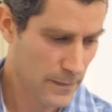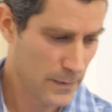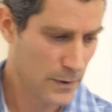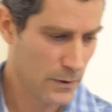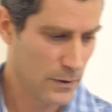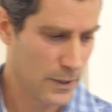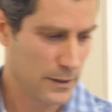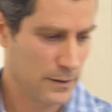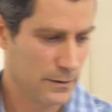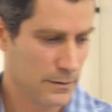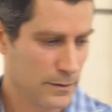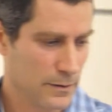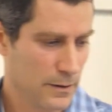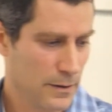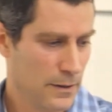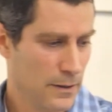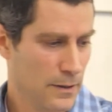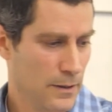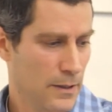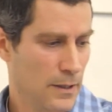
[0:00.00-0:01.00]
All right.
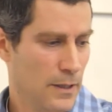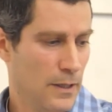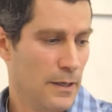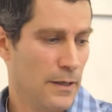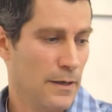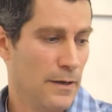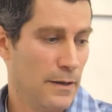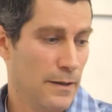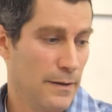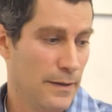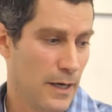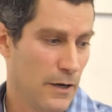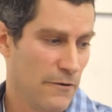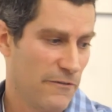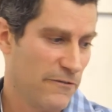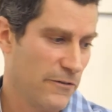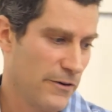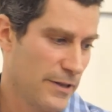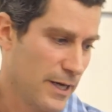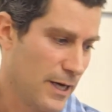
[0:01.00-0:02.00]
Now
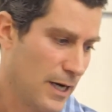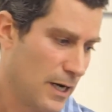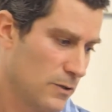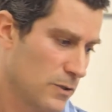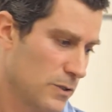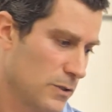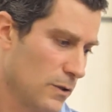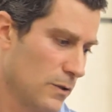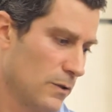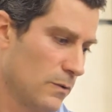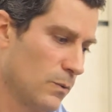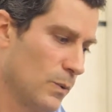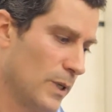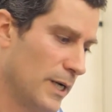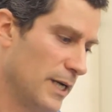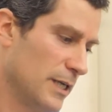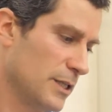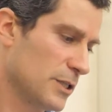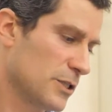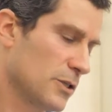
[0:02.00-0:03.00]
for the household
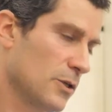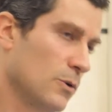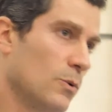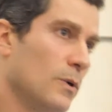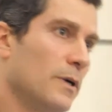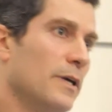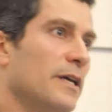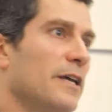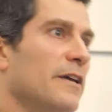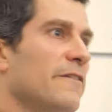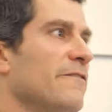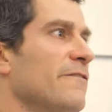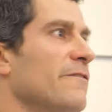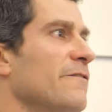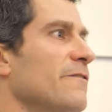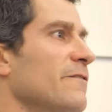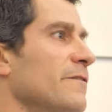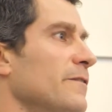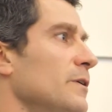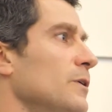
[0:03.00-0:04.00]
wage. So if
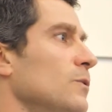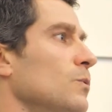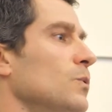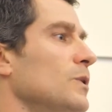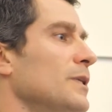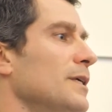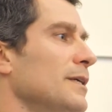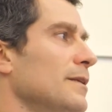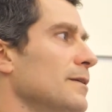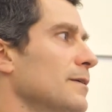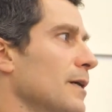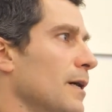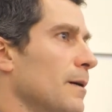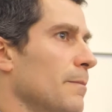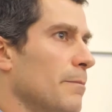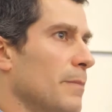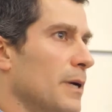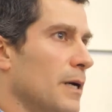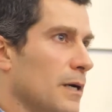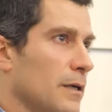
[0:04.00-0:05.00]
you did
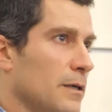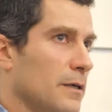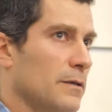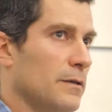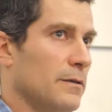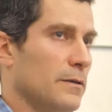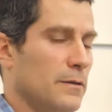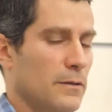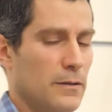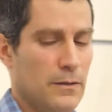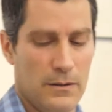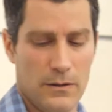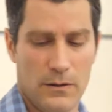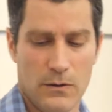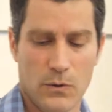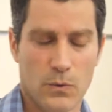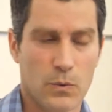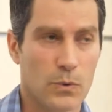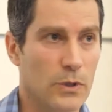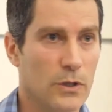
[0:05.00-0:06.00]
come back
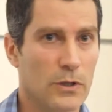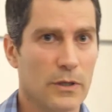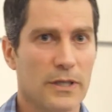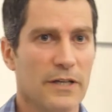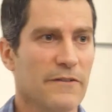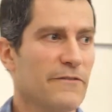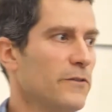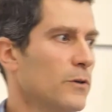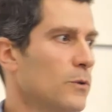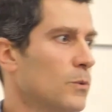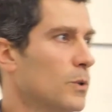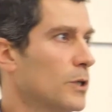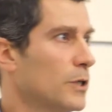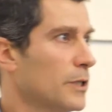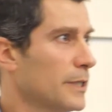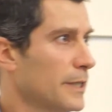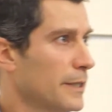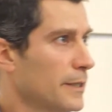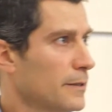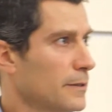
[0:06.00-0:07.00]
to work, if you're
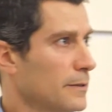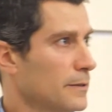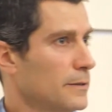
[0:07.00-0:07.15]
working,